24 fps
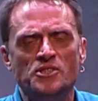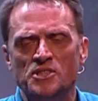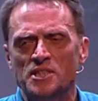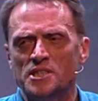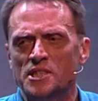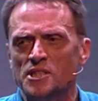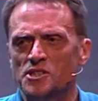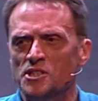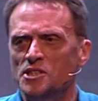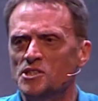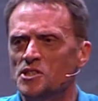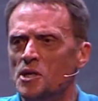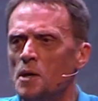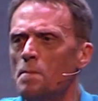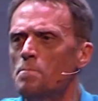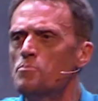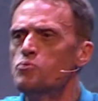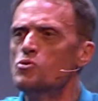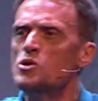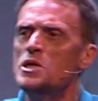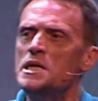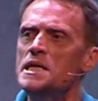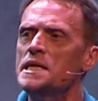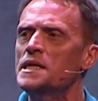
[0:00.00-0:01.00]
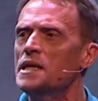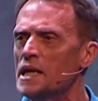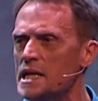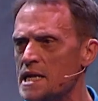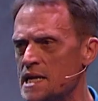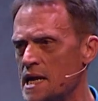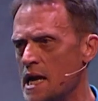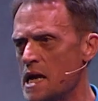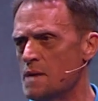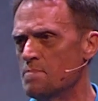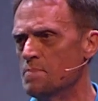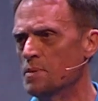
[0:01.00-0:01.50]
citizens are brilliantly
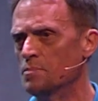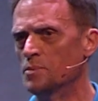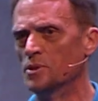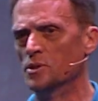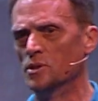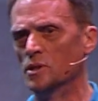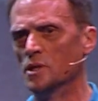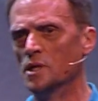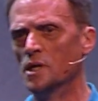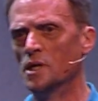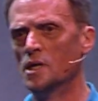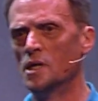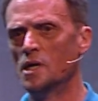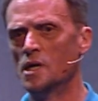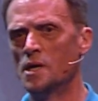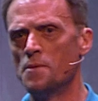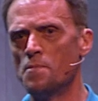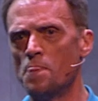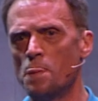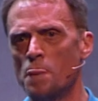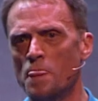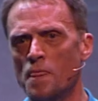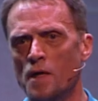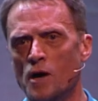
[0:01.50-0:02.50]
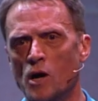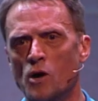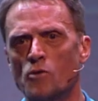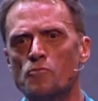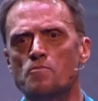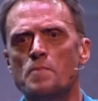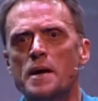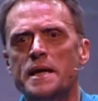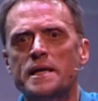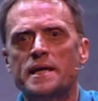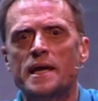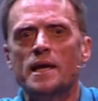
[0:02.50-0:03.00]
capable of
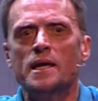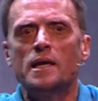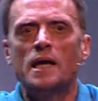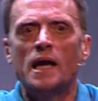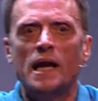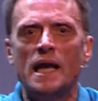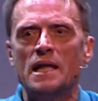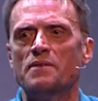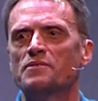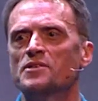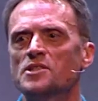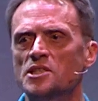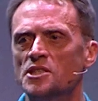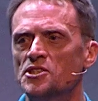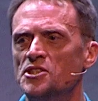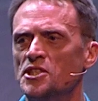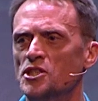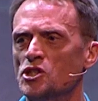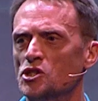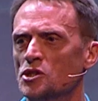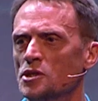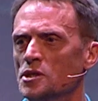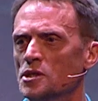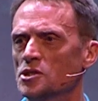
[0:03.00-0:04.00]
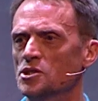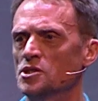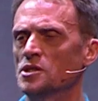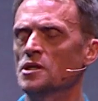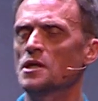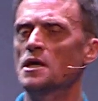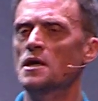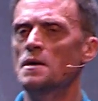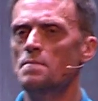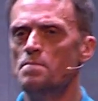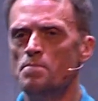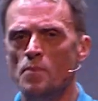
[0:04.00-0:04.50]
making clever decisions.
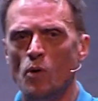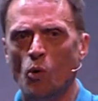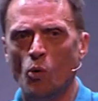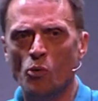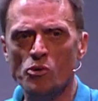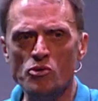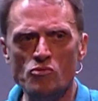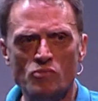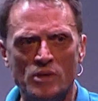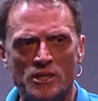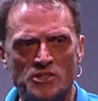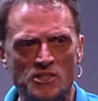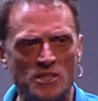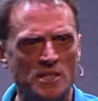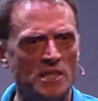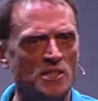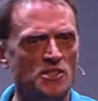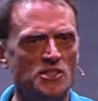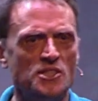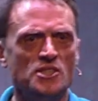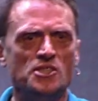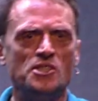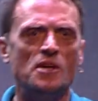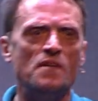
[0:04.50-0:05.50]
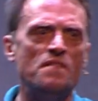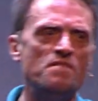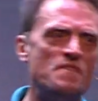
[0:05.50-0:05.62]
Ordinary citizens are